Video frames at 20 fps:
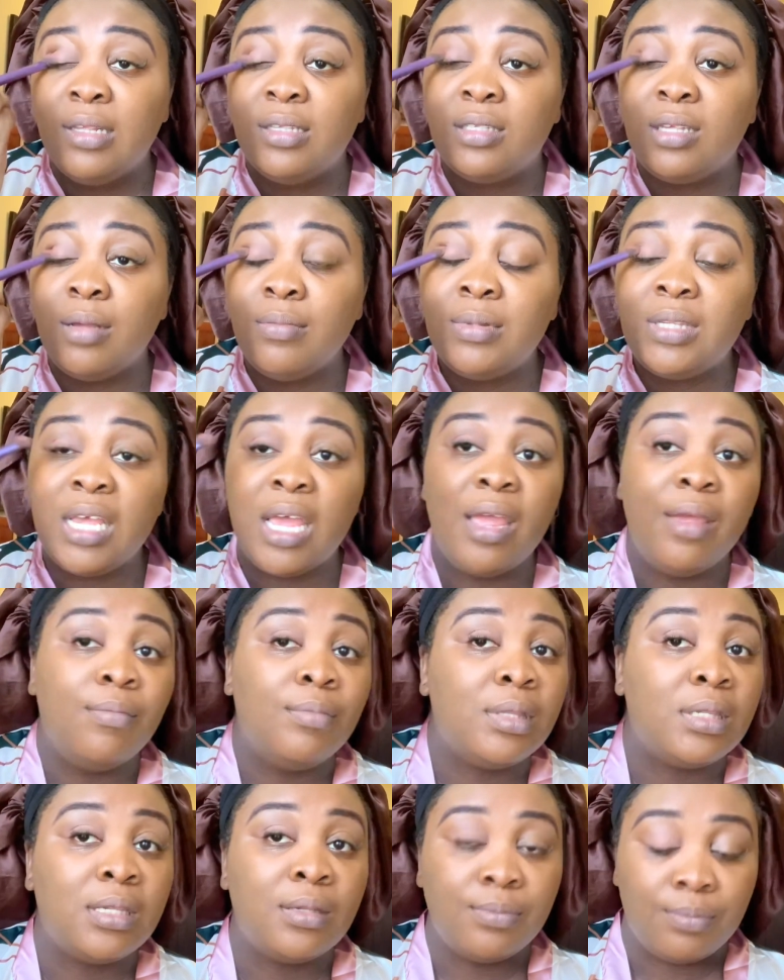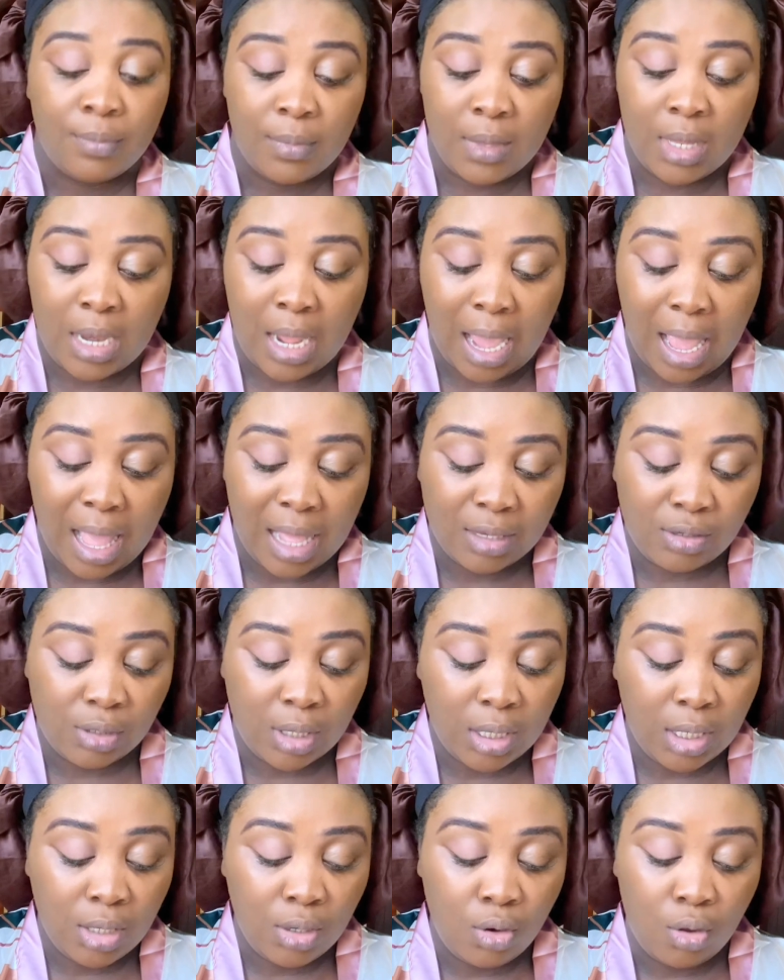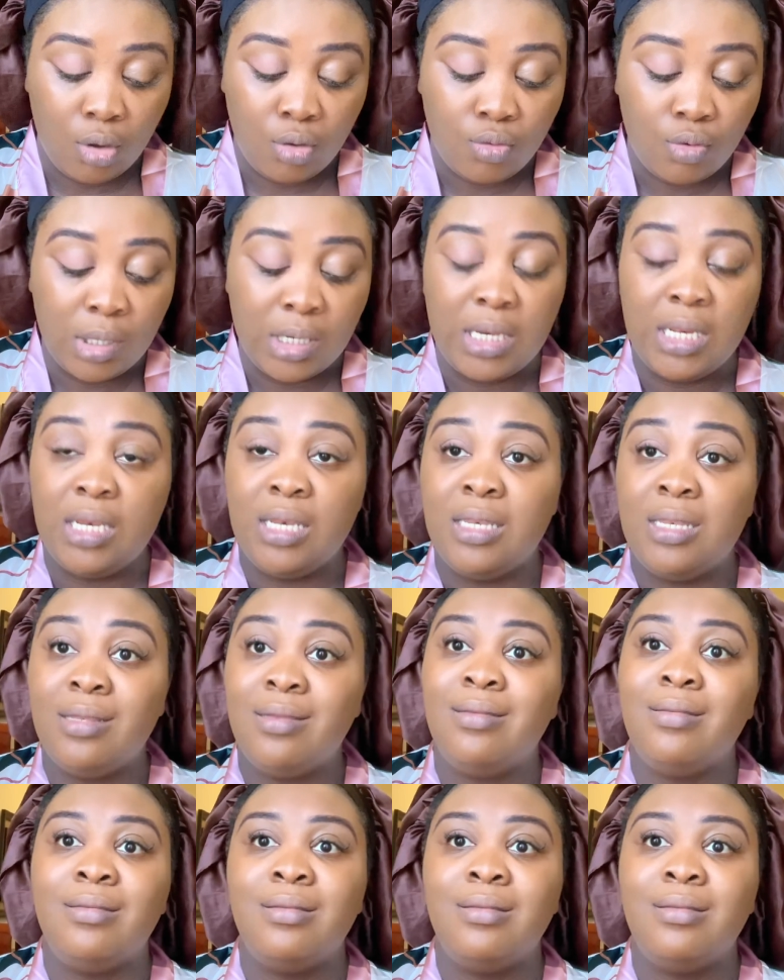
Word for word: sometimes they are actually not good in